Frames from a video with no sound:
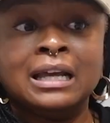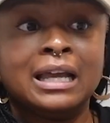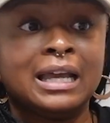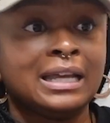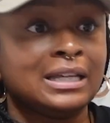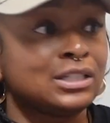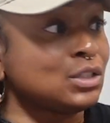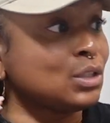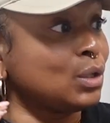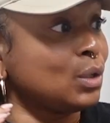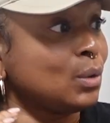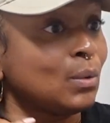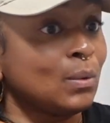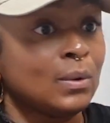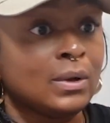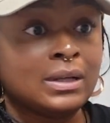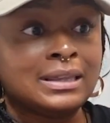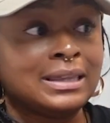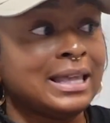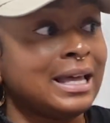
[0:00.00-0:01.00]
And
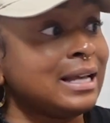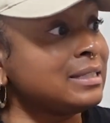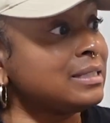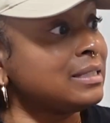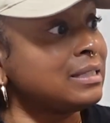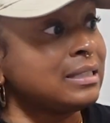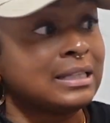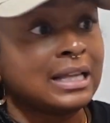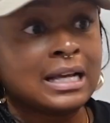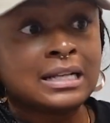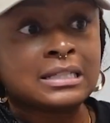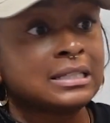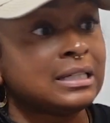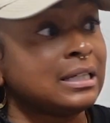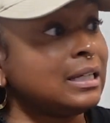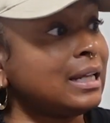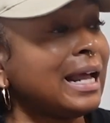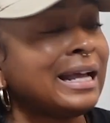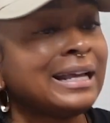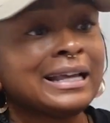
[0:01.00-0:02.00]
so that's
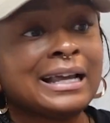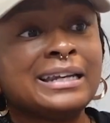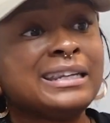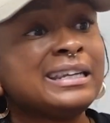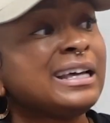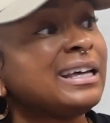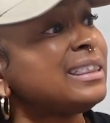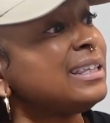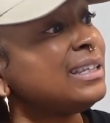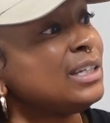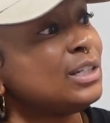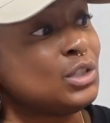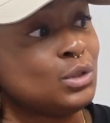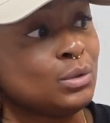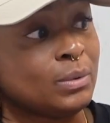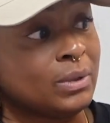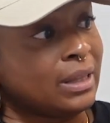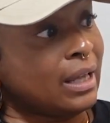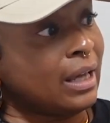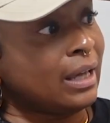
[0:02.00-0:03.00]
it. I ain't got nothing to
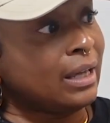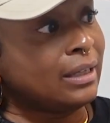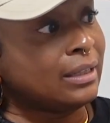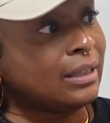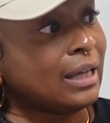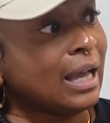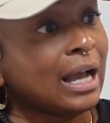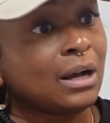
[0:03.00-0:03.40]
do with that.